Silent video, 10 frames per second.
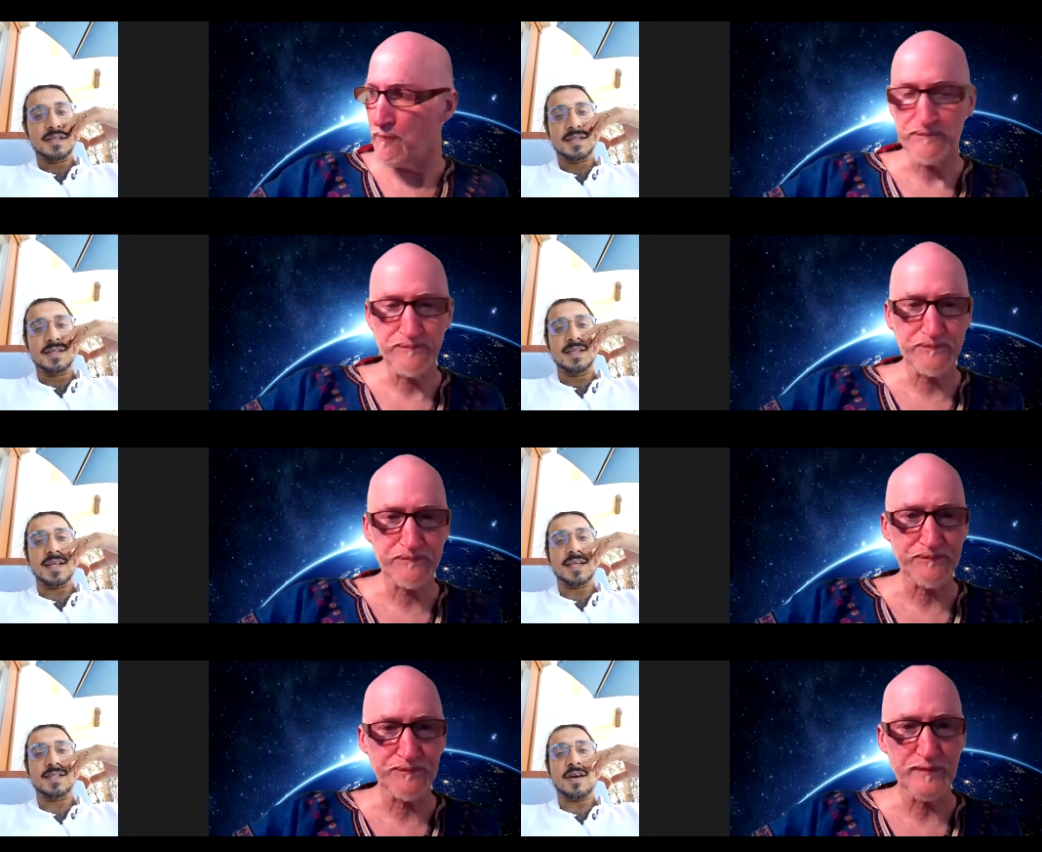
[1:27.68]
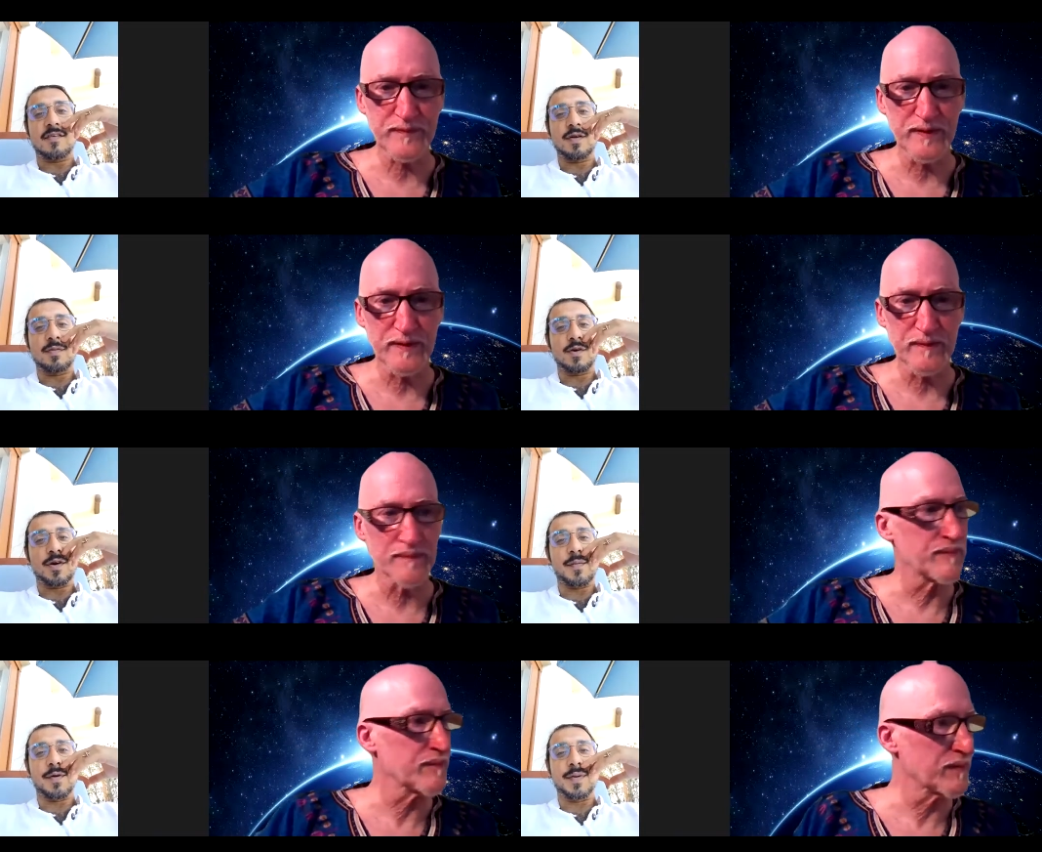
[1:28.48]
Speaker 1: he's like a software
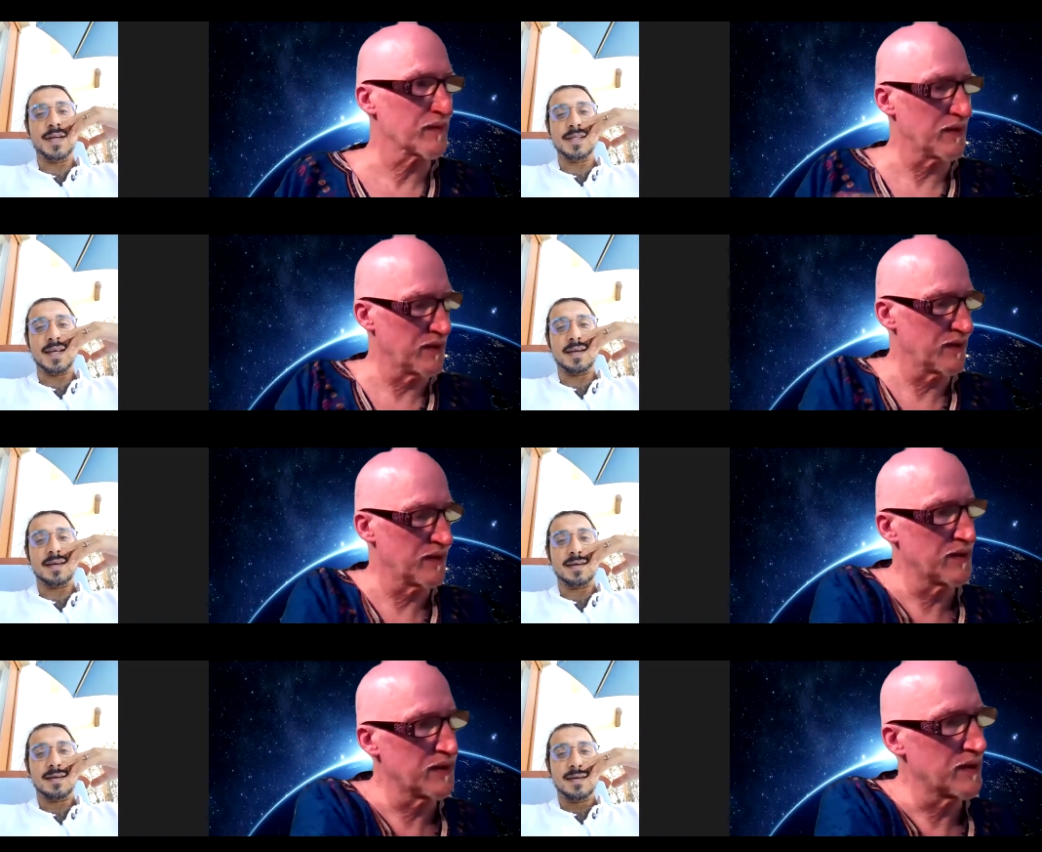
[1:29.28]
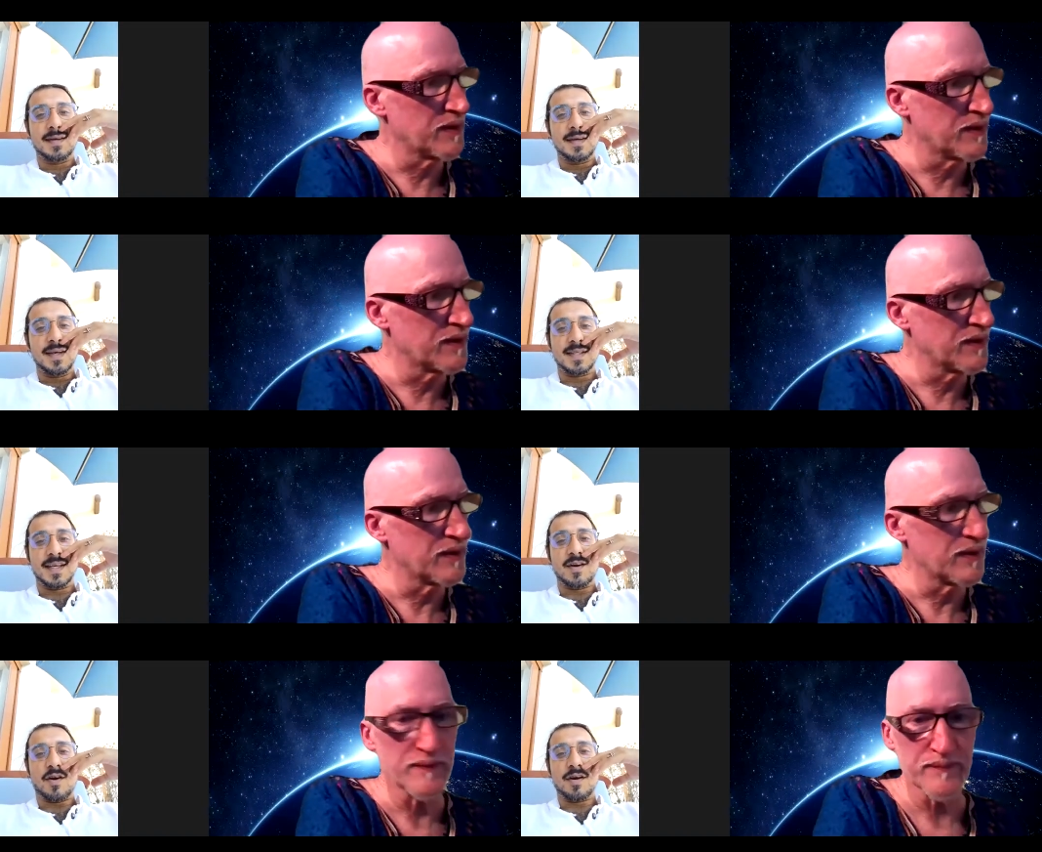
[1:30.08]
programmer, but he's like, it's
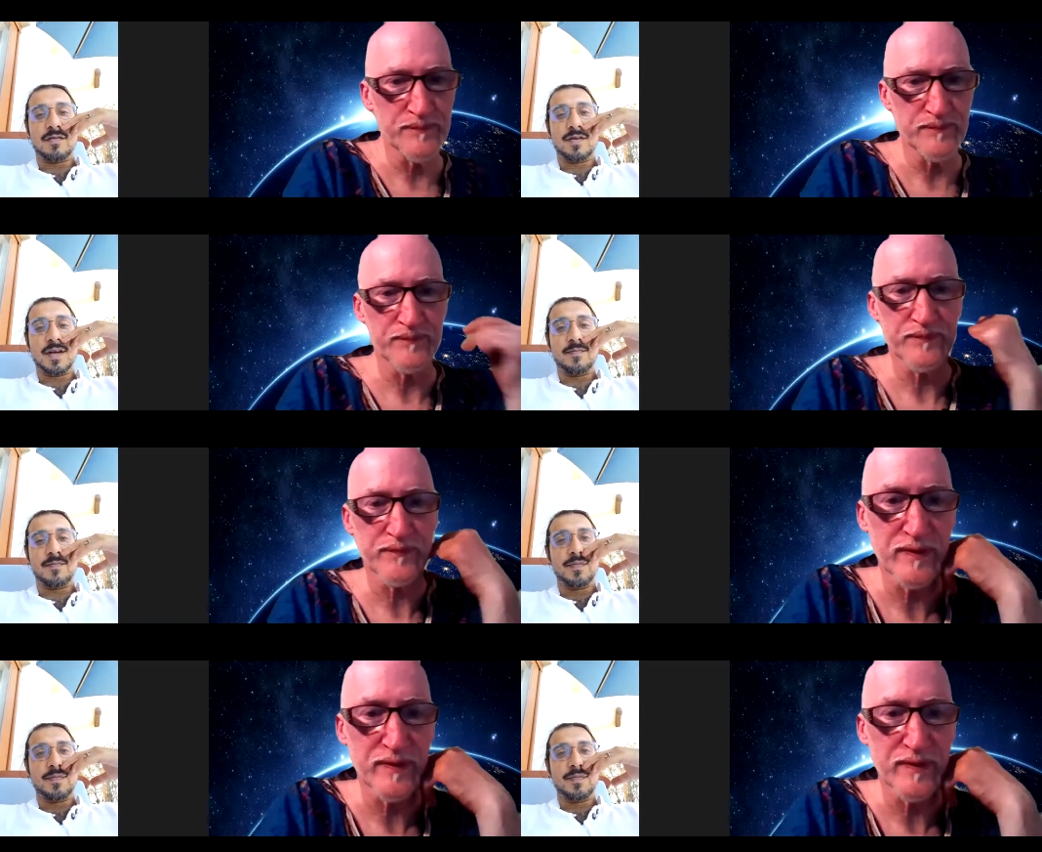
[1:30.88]
like an art for him.